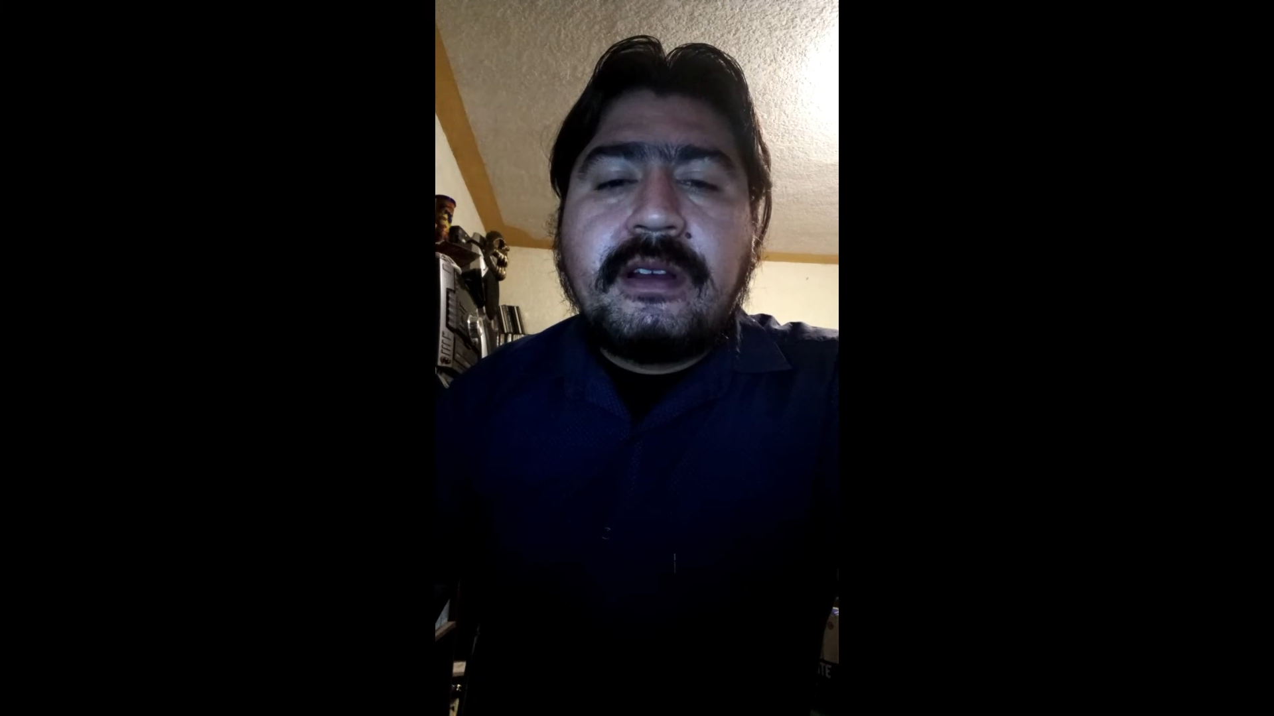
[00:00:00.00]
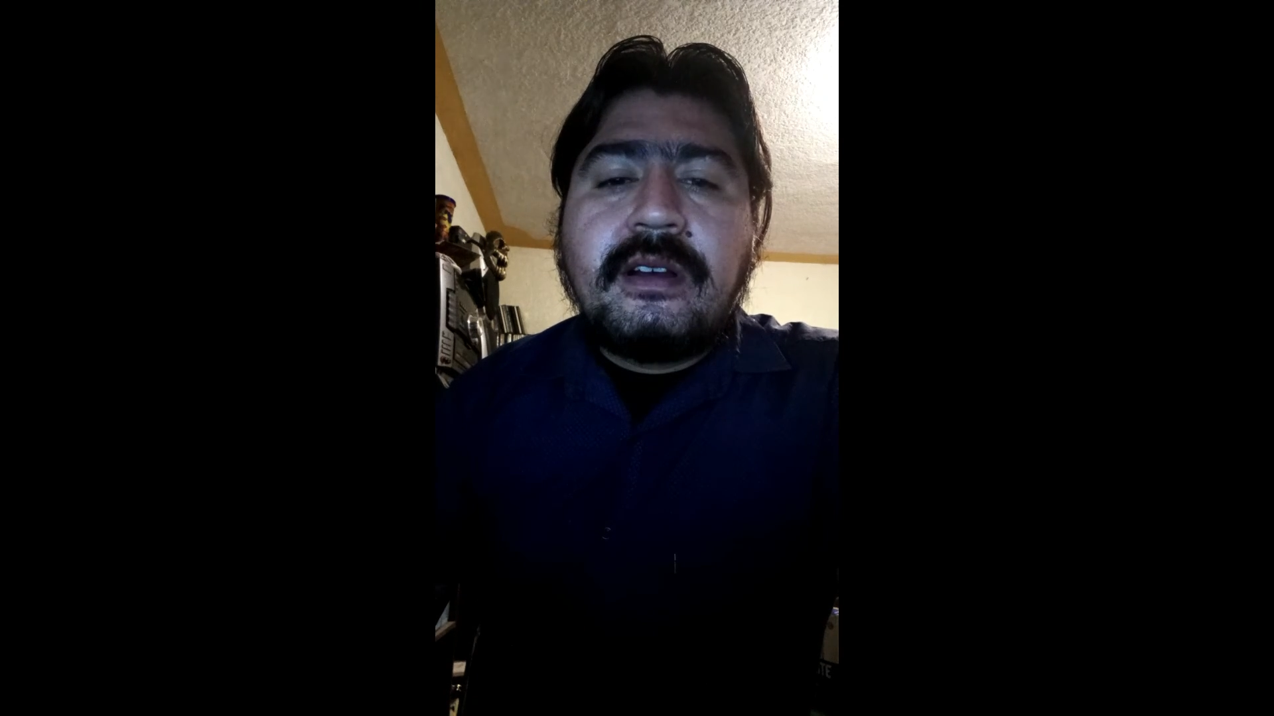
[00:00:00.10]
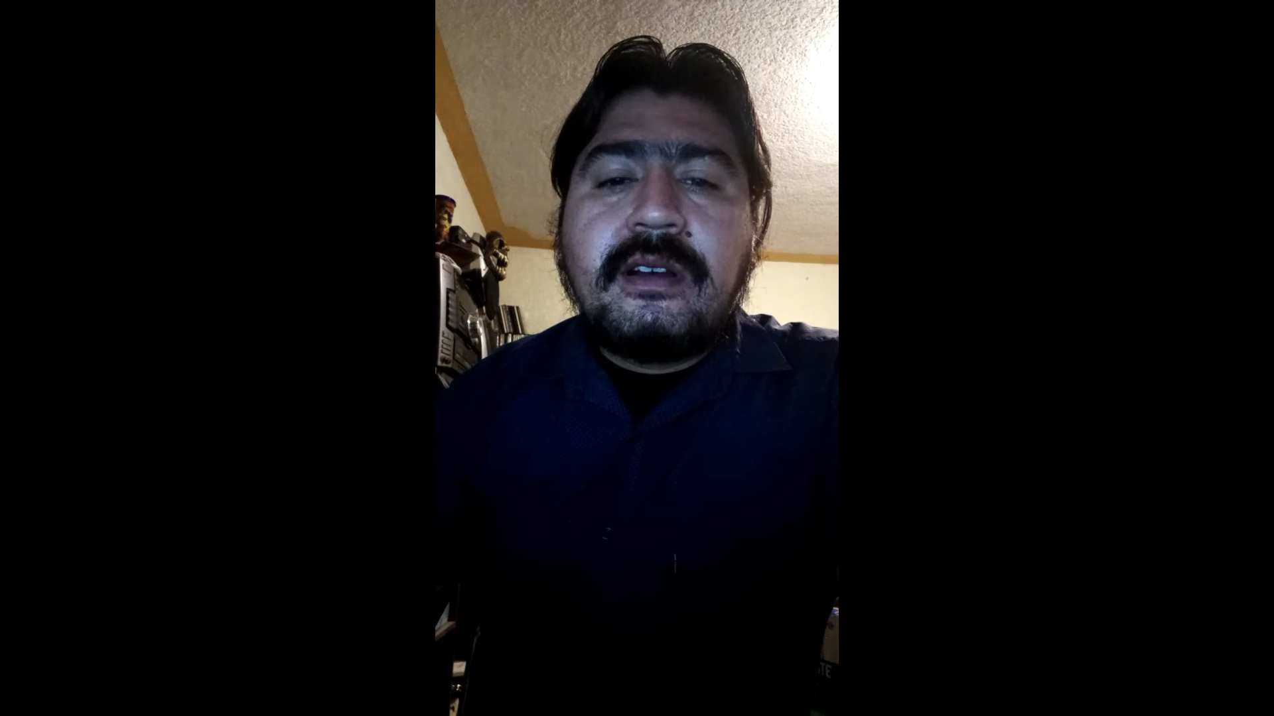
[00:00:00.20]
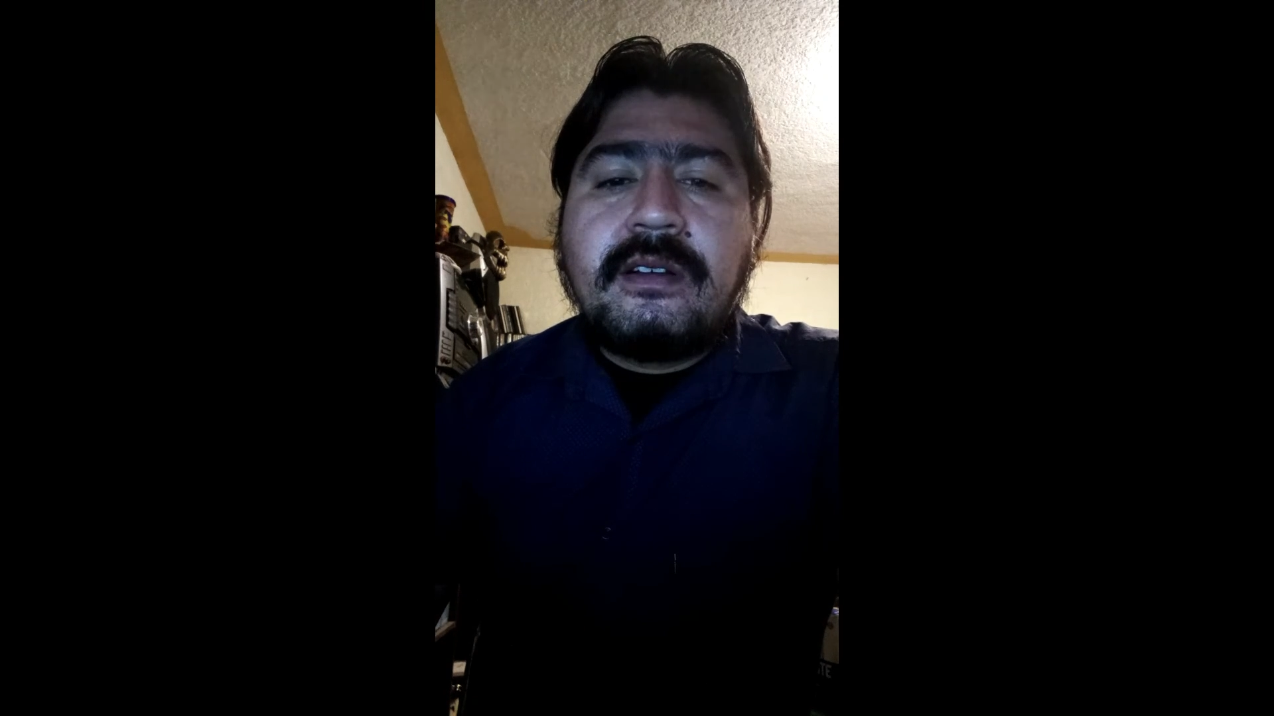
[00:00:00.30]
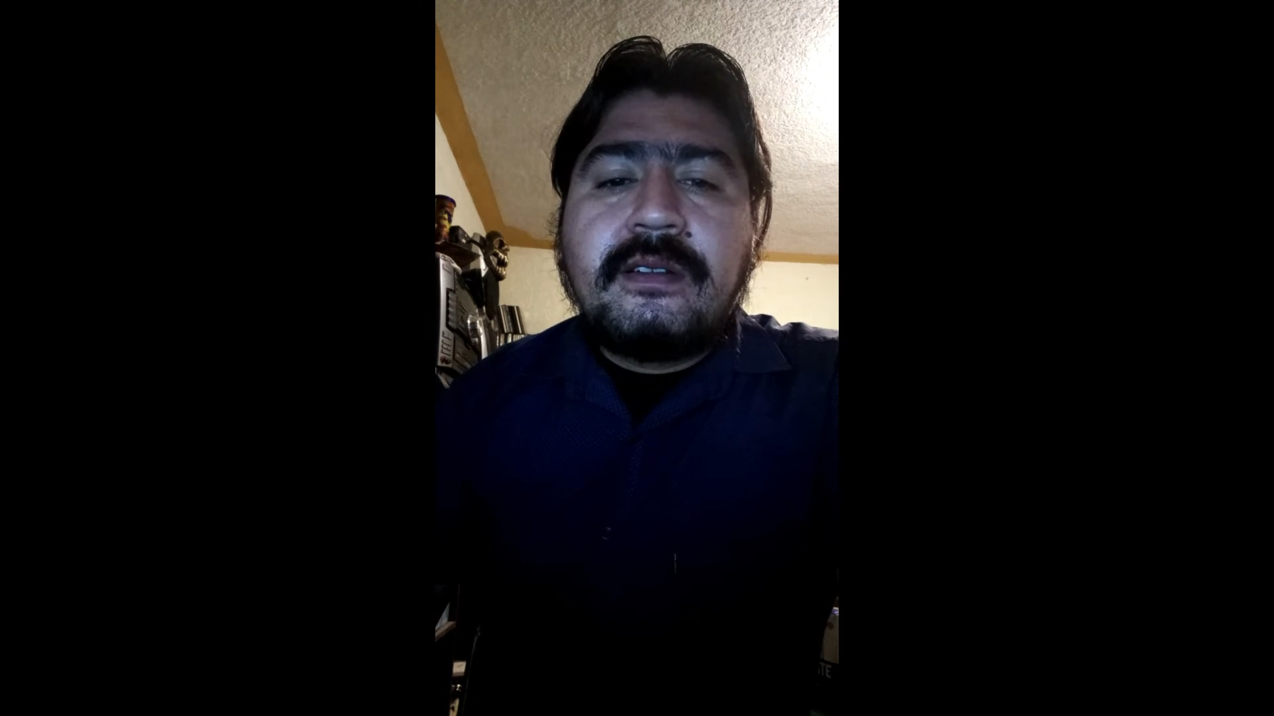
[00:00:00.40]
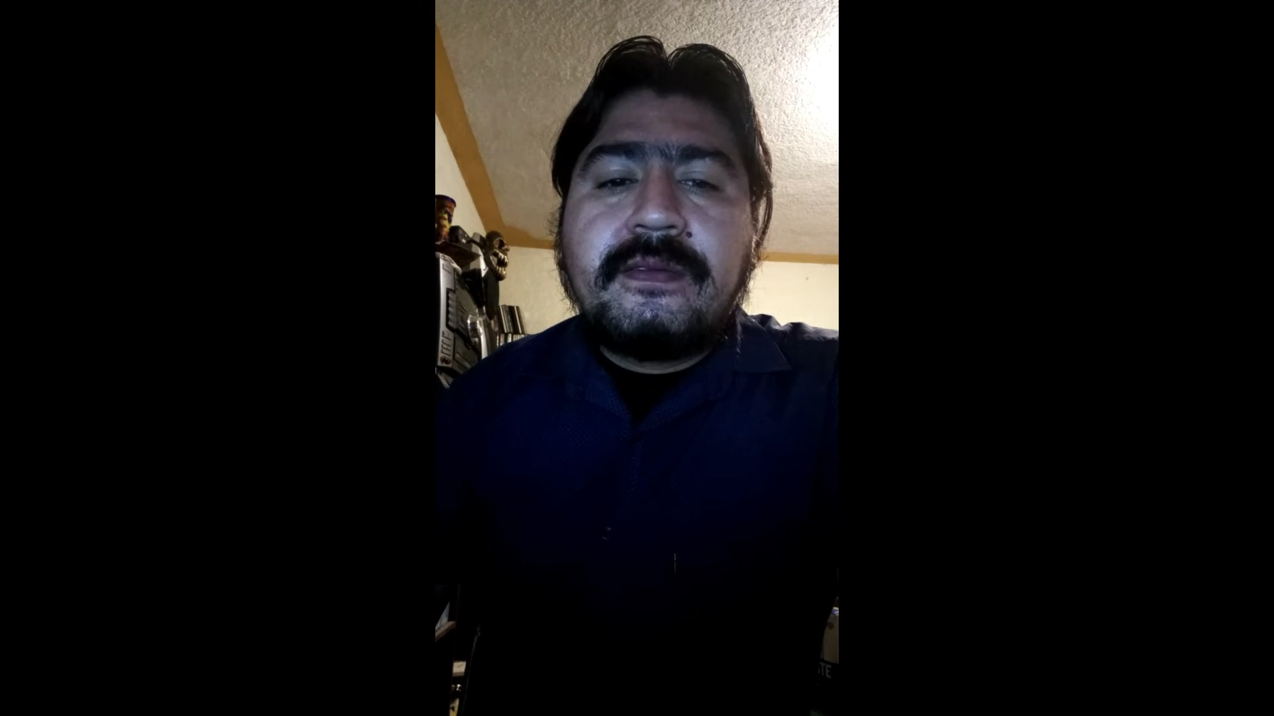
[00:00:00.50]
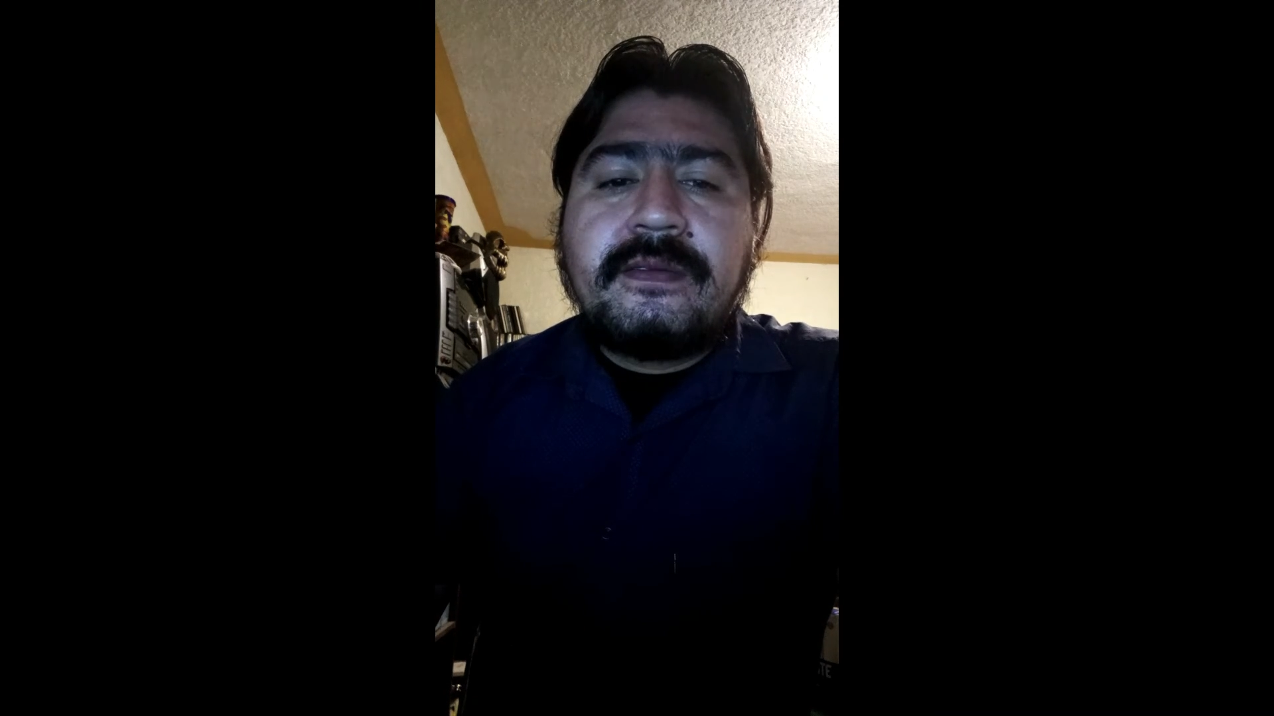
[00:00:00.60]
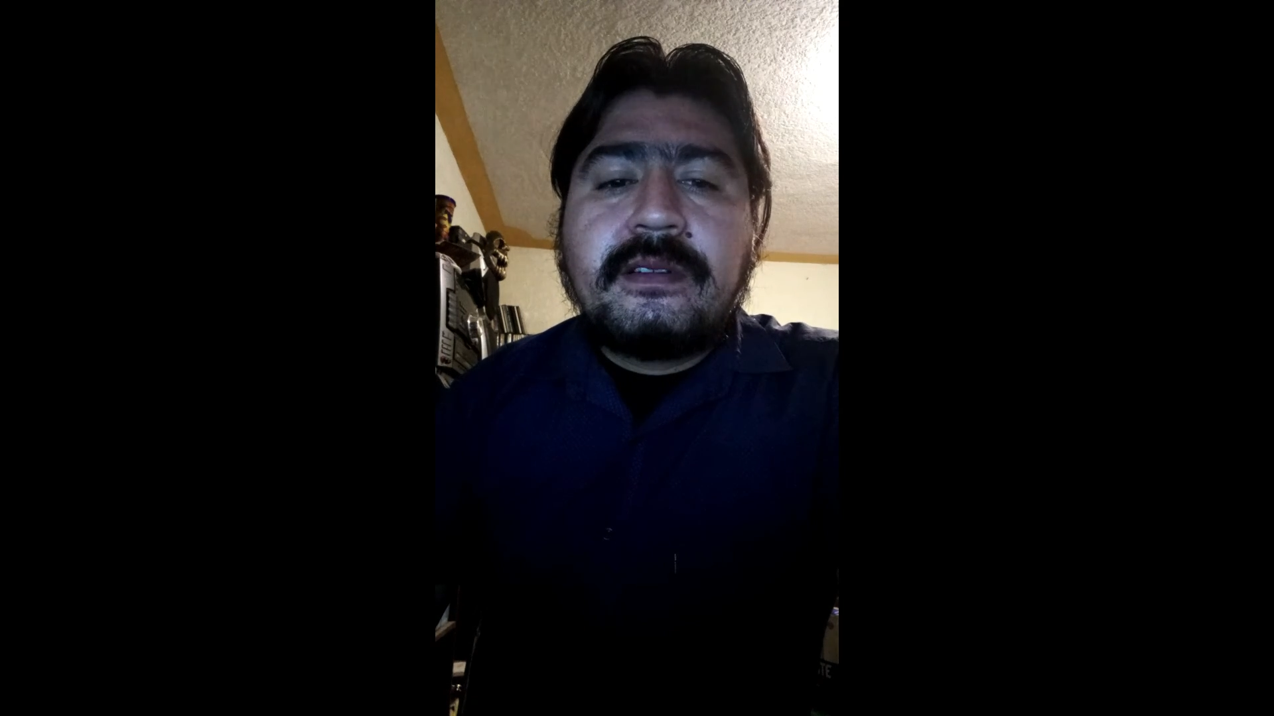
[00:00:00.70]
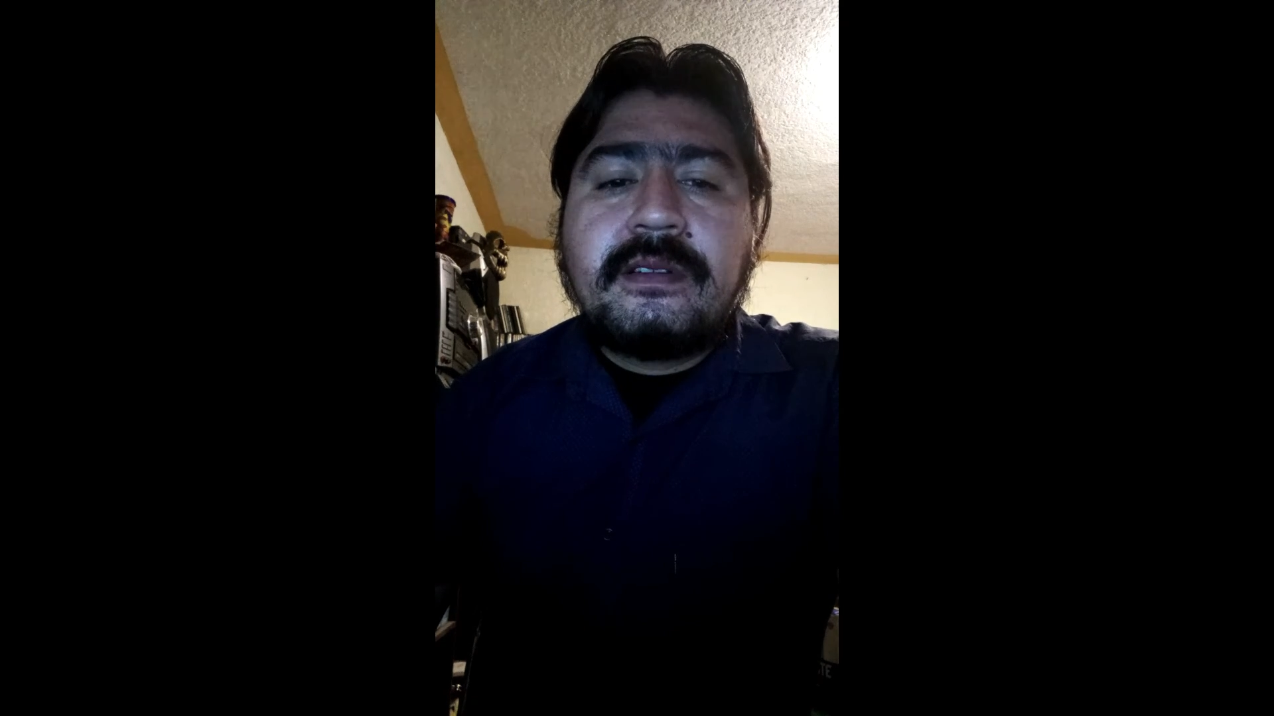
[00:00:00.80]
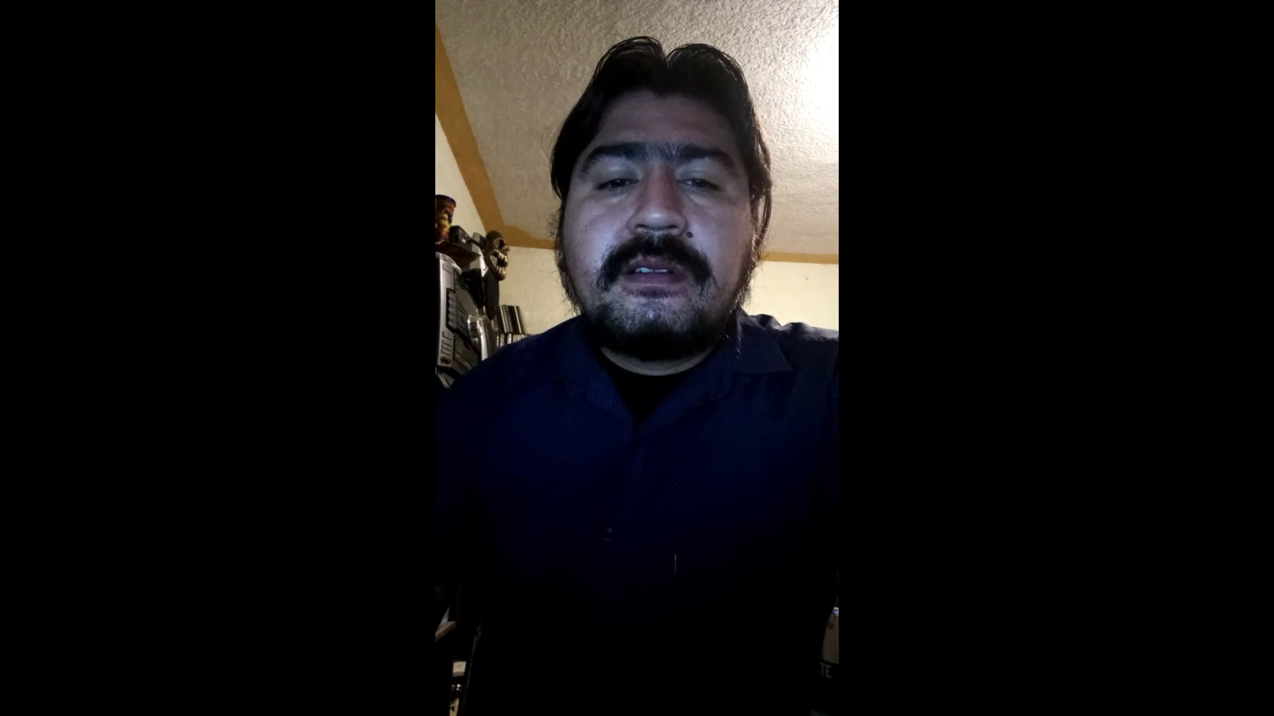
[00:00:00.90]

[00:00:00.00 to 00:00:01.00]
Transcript: of